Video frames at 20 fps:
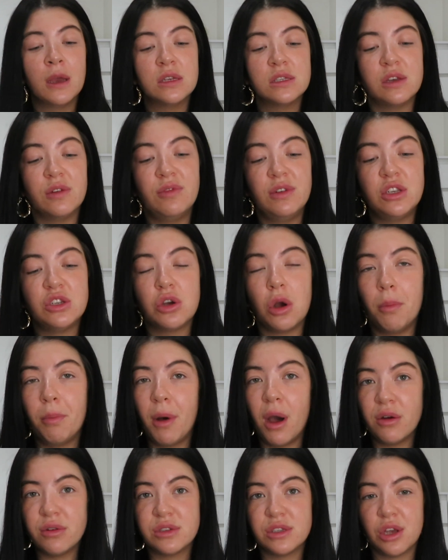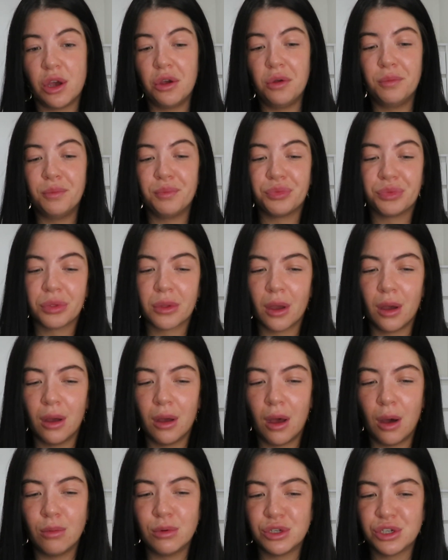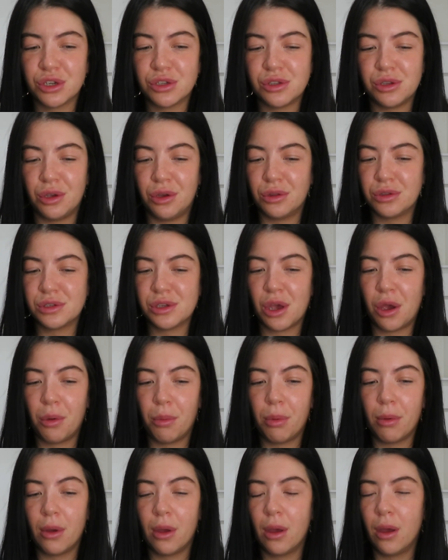So I've literally got a bar of soap. I would show you the soap.